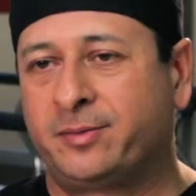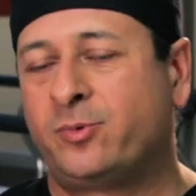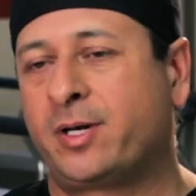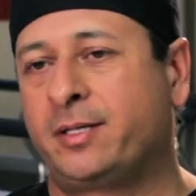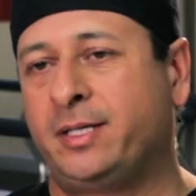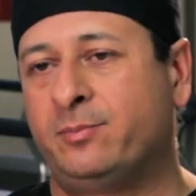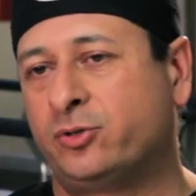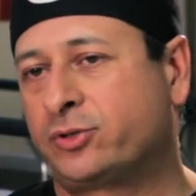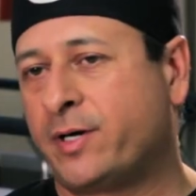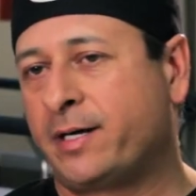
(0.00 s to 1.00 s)
One of the
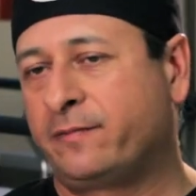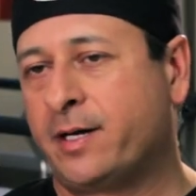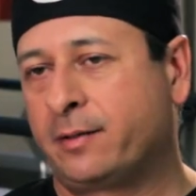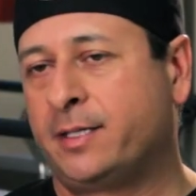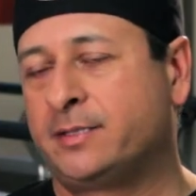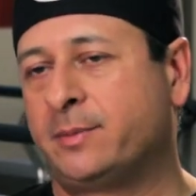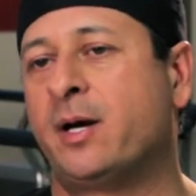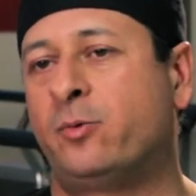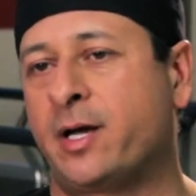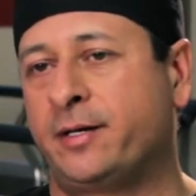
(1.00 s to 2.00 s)
most gratifying things
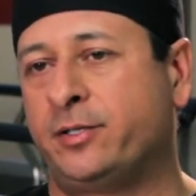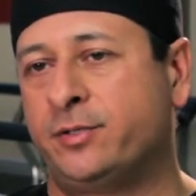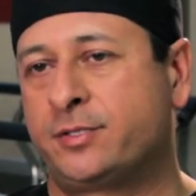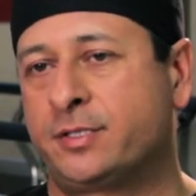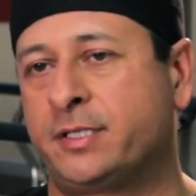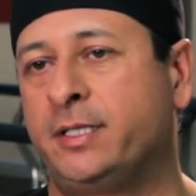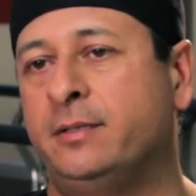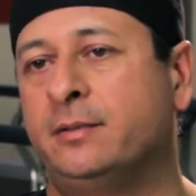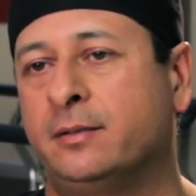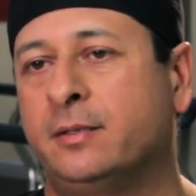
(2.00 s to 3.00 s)
about what I do is to
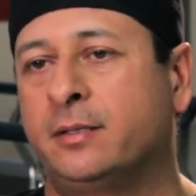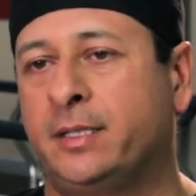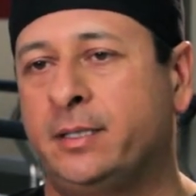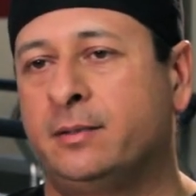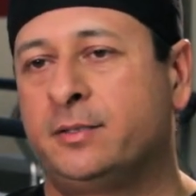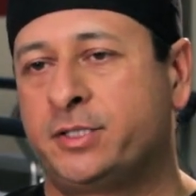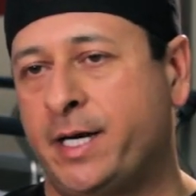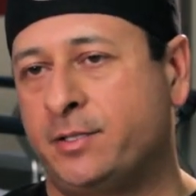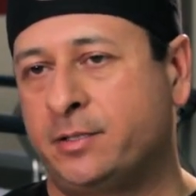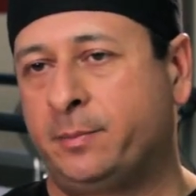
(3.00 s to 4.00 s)
see the
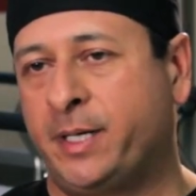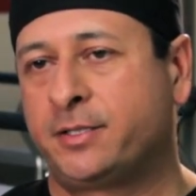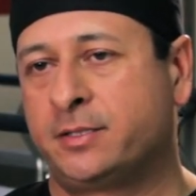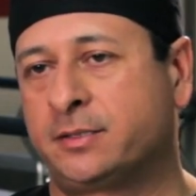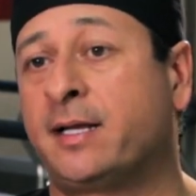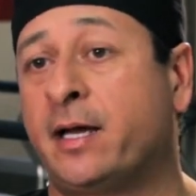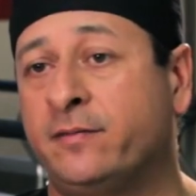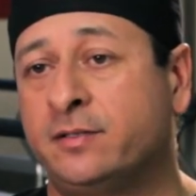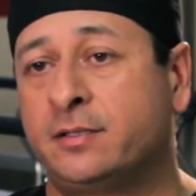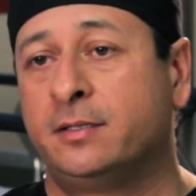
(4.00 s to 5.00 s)
change in the patient's
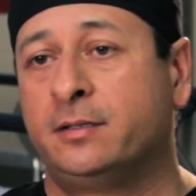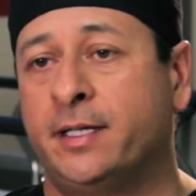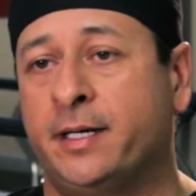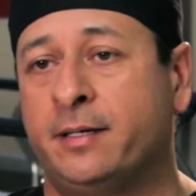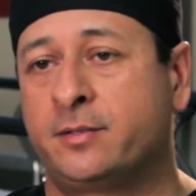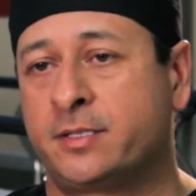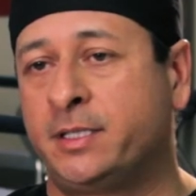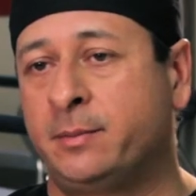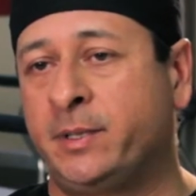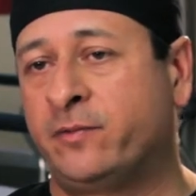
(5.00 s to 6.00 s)
lives and to
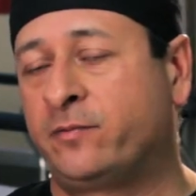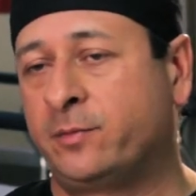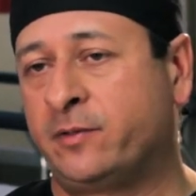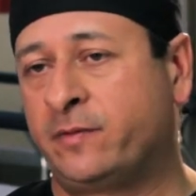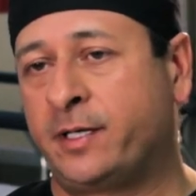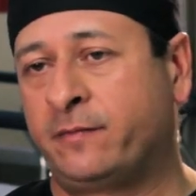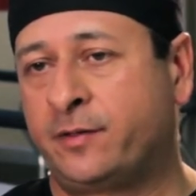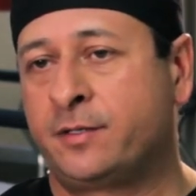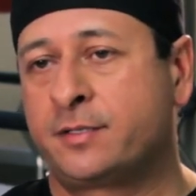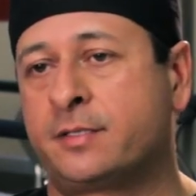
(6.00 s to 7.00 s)
see them even from the very
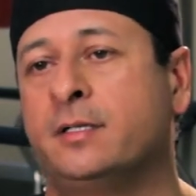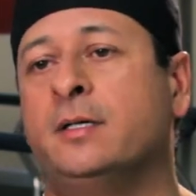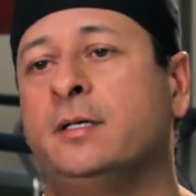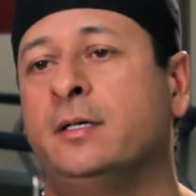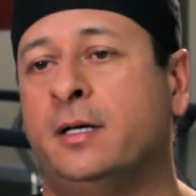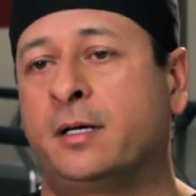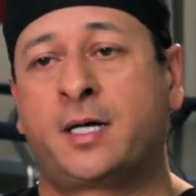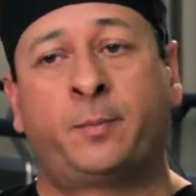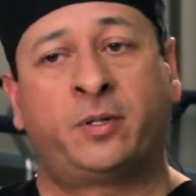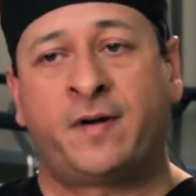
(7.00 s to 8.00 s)
first
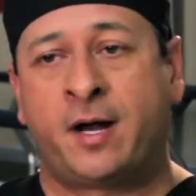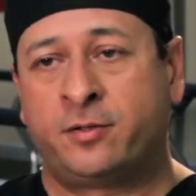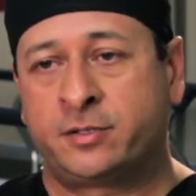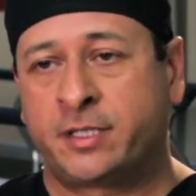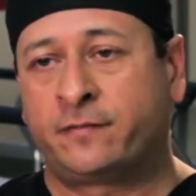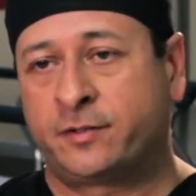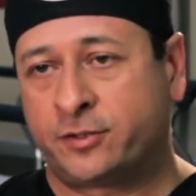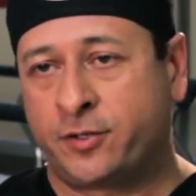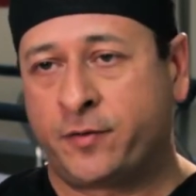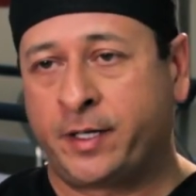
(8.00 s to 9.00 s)
couple of hours after
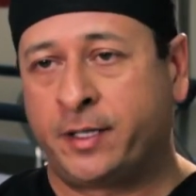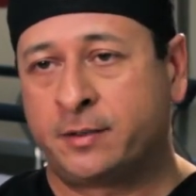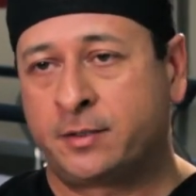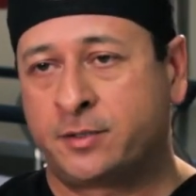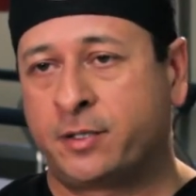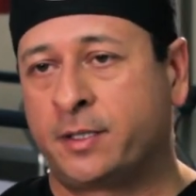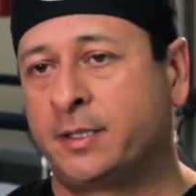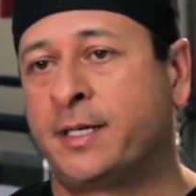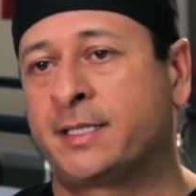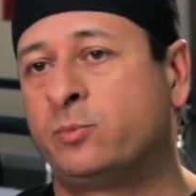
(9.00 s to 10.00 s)
surgery, and
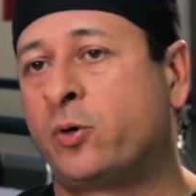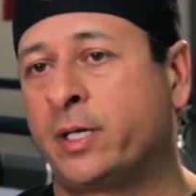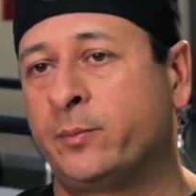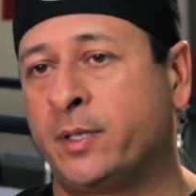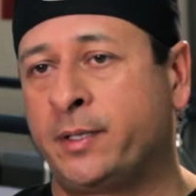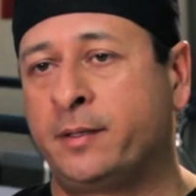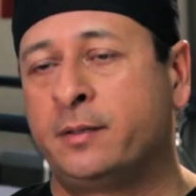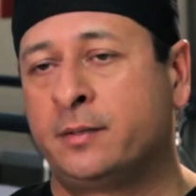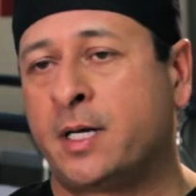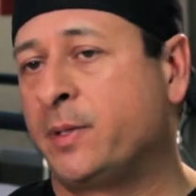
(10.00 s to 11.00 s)
certainly the next morning when they're
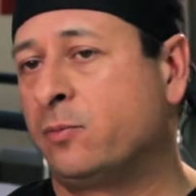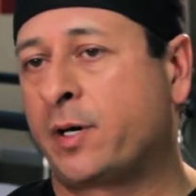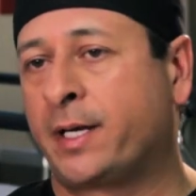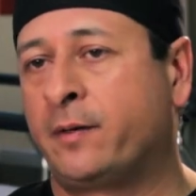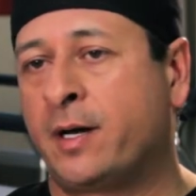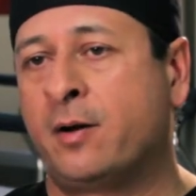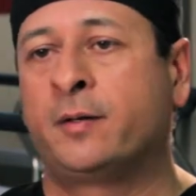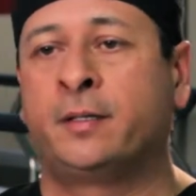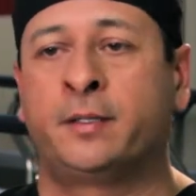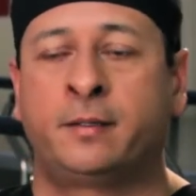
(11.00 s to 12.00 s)
up and walking
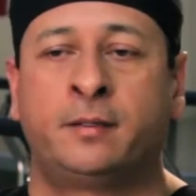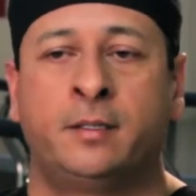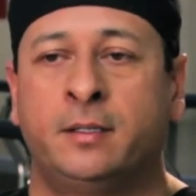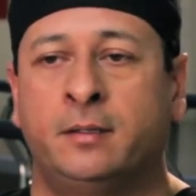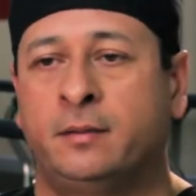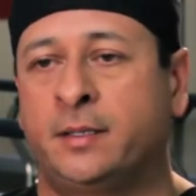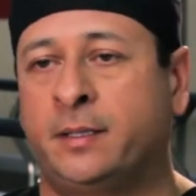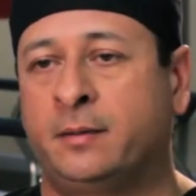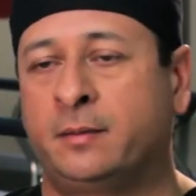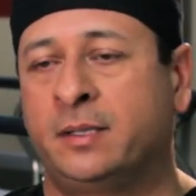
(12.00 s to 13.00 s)
around and
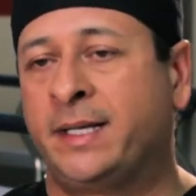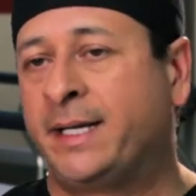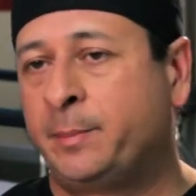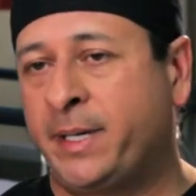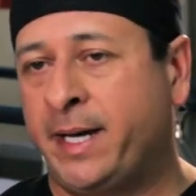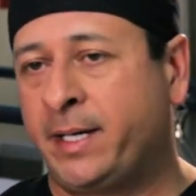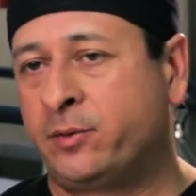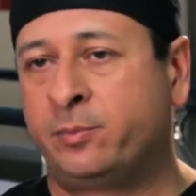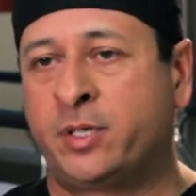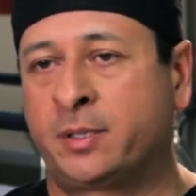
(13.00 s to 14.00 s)
their leg
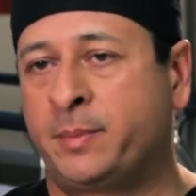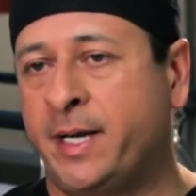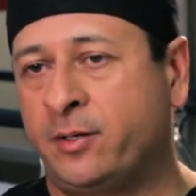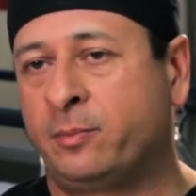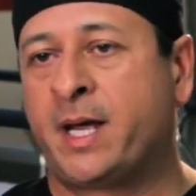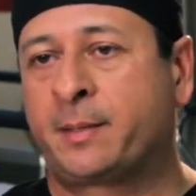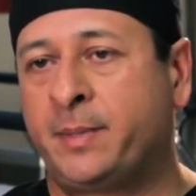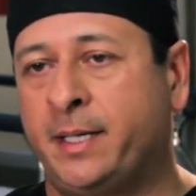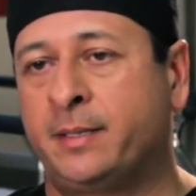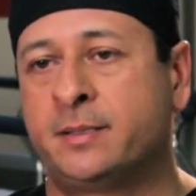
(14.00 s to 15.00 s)
pain or buttock pain or back
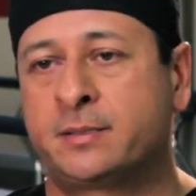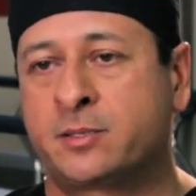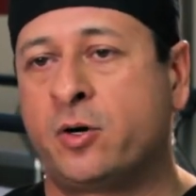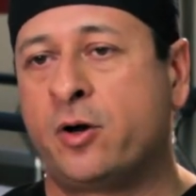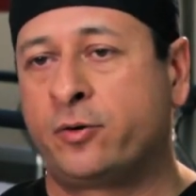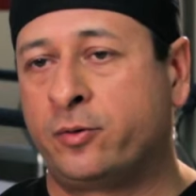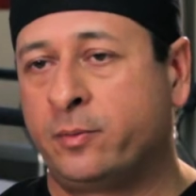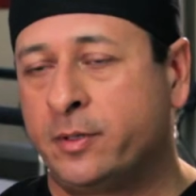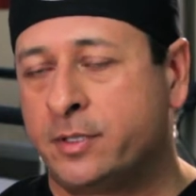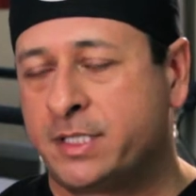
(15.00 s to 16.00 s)
pain is gone
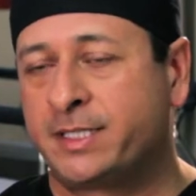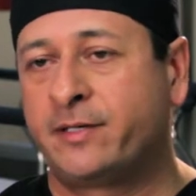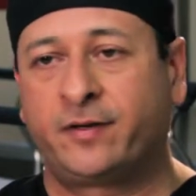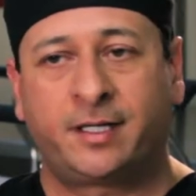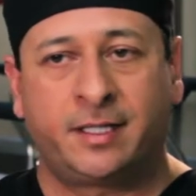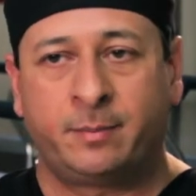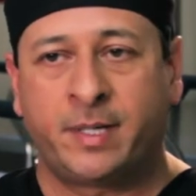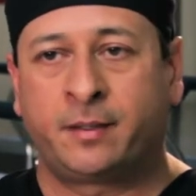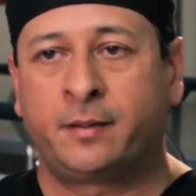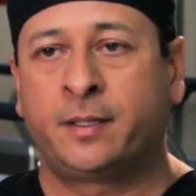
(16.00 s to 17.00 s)
or significantly
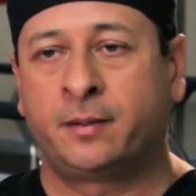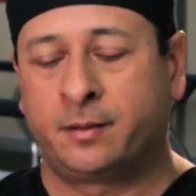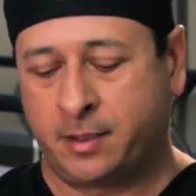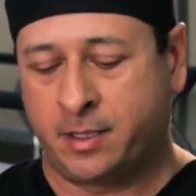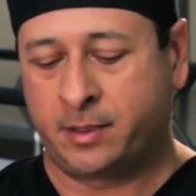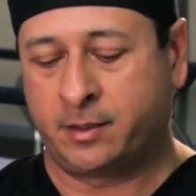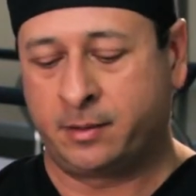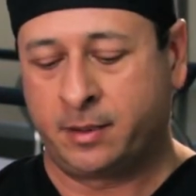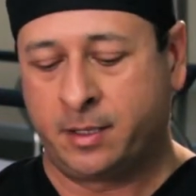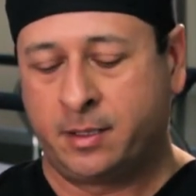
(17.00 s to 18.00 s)
better,
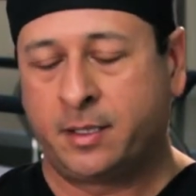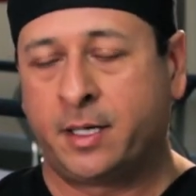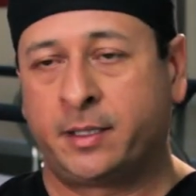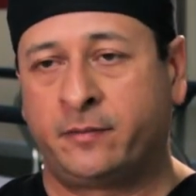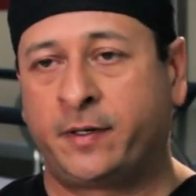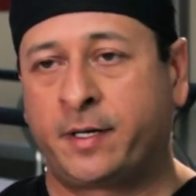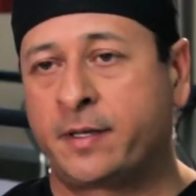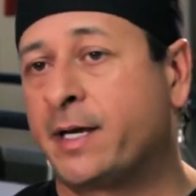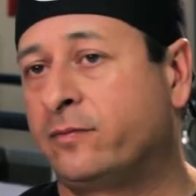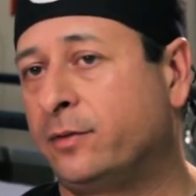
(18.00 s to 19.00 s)
and they're very
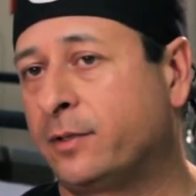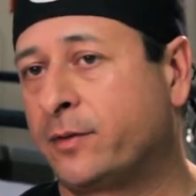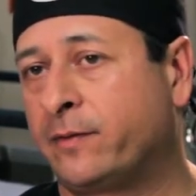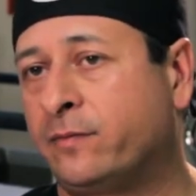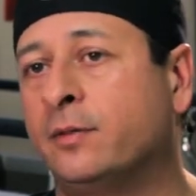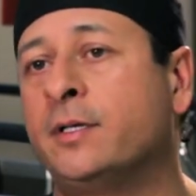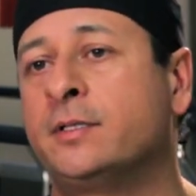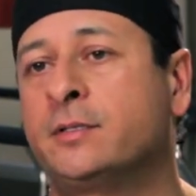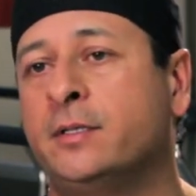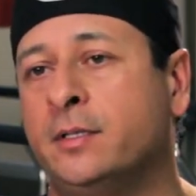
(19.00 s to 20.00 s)
thankful and grateful.
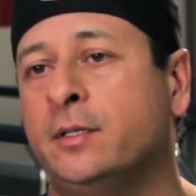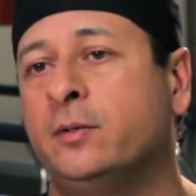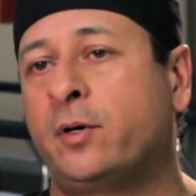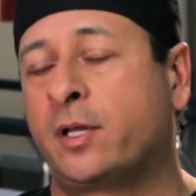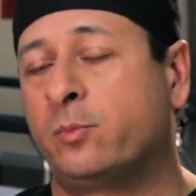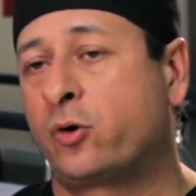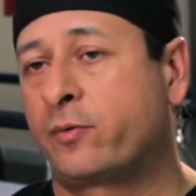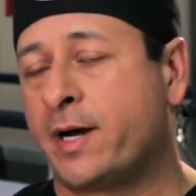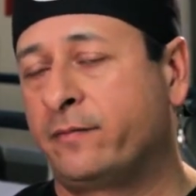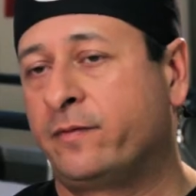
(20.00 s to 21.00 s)
And it's one of the more
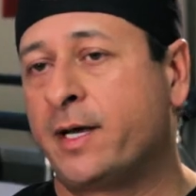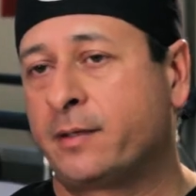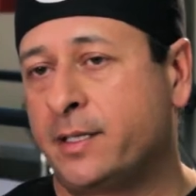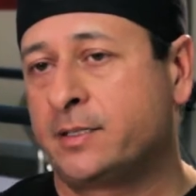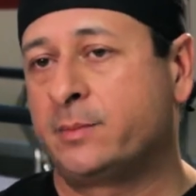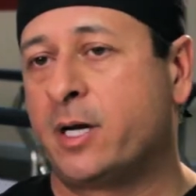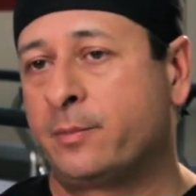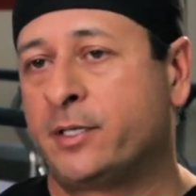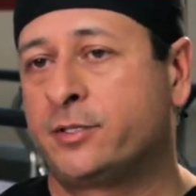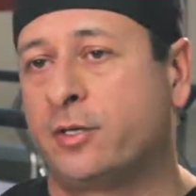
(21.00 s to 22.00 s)
gratifying things
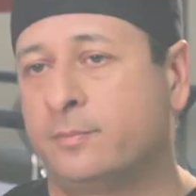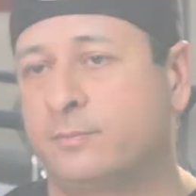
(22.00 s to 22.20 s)
about my job.